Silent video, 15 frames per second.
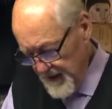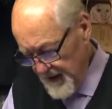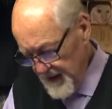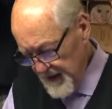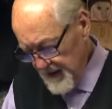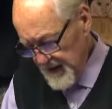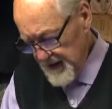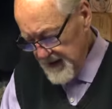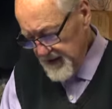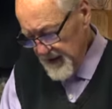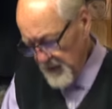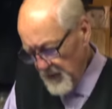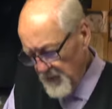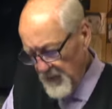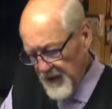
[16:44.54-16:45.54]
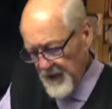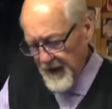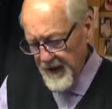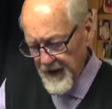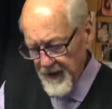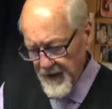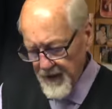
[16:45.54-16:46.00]
Well, let's see what we
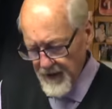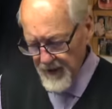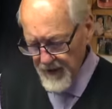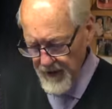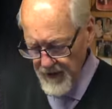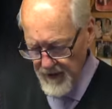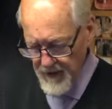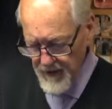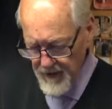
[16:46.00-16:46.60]
got here. Uh,